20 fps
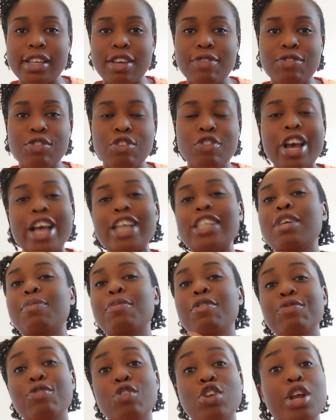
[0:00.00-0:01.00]
If you guys have
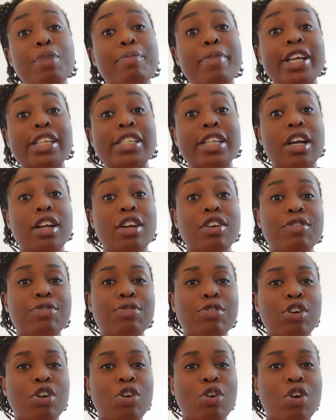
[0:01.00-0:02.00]
been following my channel
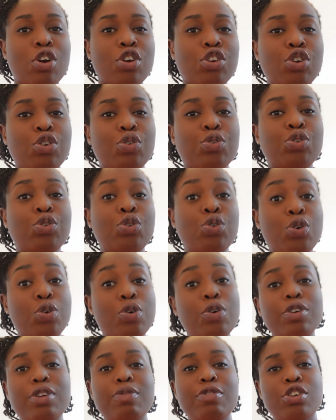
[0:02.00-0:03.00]
for long, you'll
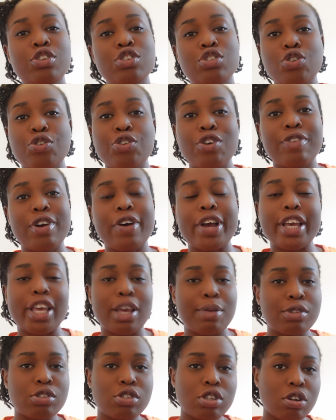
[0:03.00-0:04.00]
know the story of how I
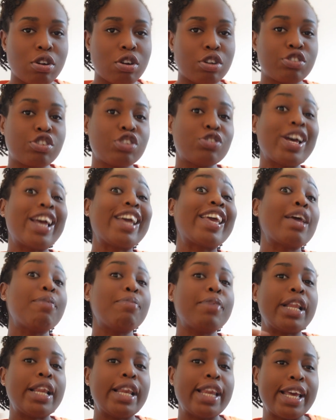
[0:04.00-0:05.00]
came into the country. So I came
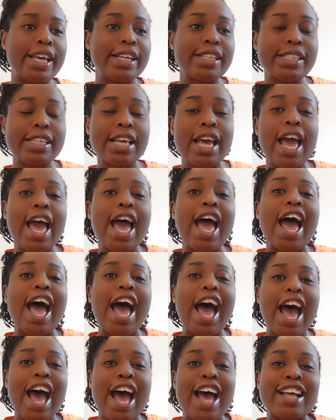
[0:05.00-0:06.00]
in late,
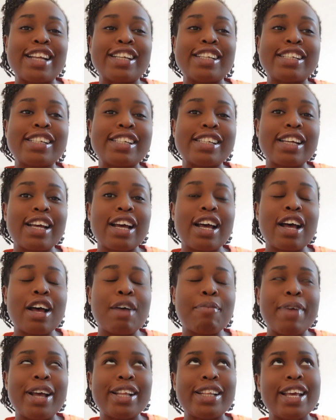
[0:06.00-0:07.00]
and
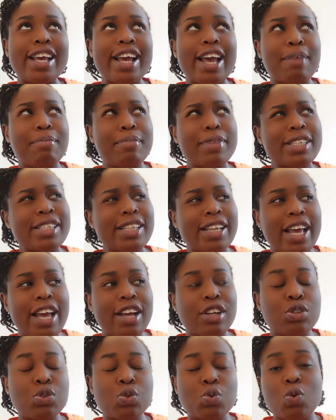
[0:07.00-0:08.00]
I think I missed
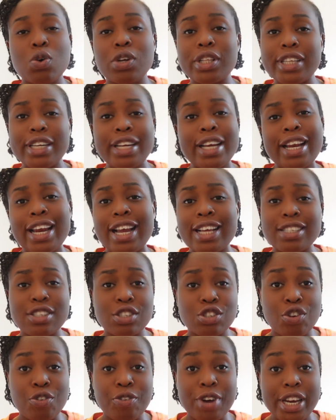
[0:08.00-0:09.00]
like 2 or 3
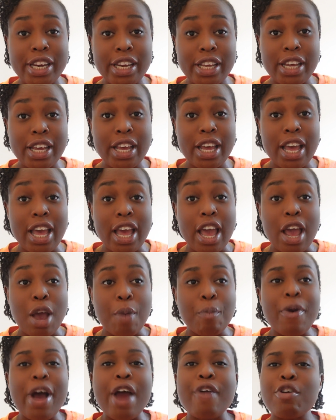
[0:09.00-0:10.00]
classes already.
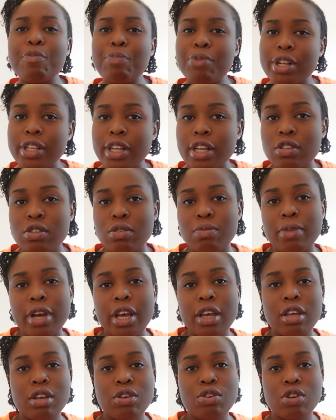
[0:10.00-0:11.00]
But I reported to my
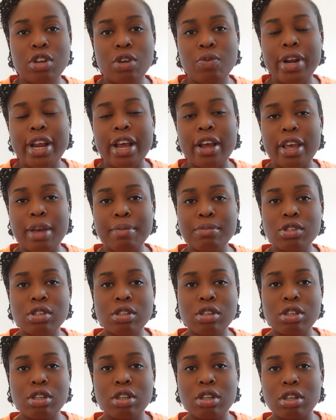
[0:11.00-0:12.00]
uni when I came to
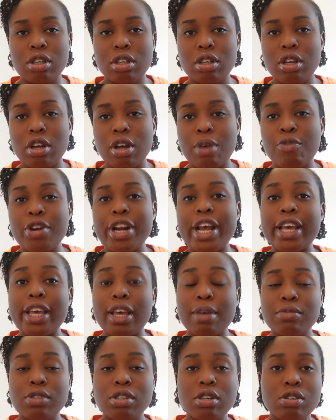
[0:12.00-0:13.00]

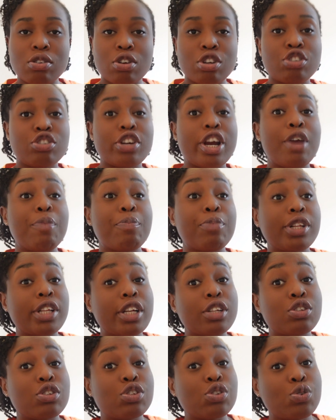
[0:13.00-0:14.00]
this country. I
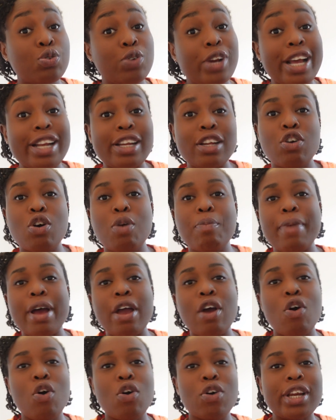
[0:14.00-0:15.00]
reported to school. I did all
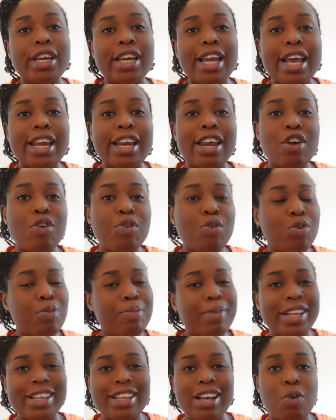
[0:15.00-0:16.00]
my online
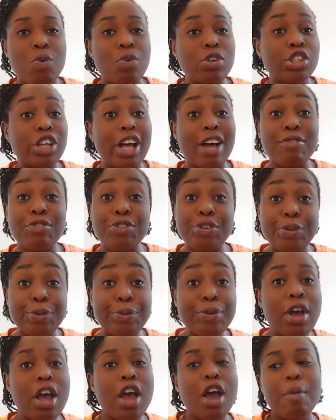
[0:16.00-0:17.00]
enrollment and what have
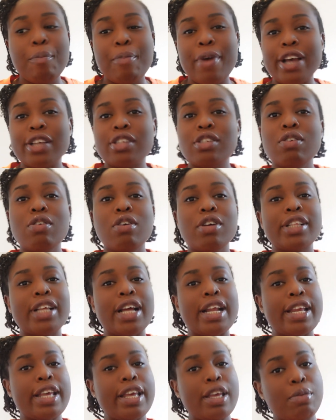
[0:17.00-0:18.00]
you, but I still got
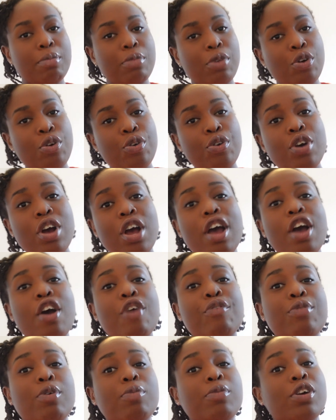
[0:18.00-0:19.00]
an email
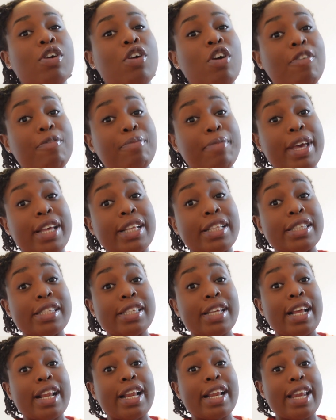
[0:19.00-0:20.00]
from the government
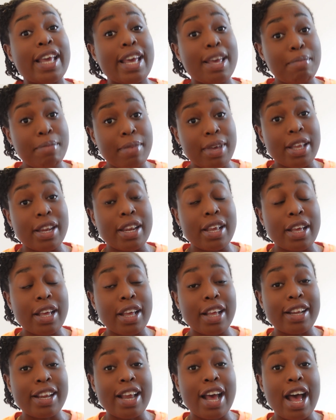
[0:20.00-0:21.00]
claiming
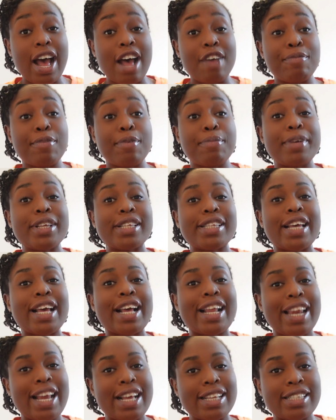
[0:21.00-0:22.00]
that I've been missing
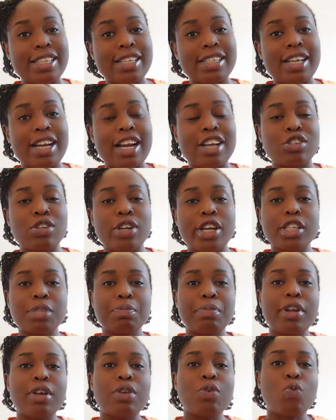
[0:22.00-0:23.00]
classes and I should
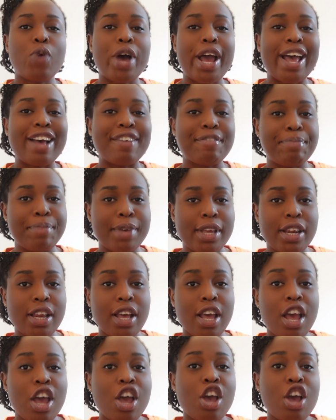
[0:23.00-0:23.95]
explain why I've been.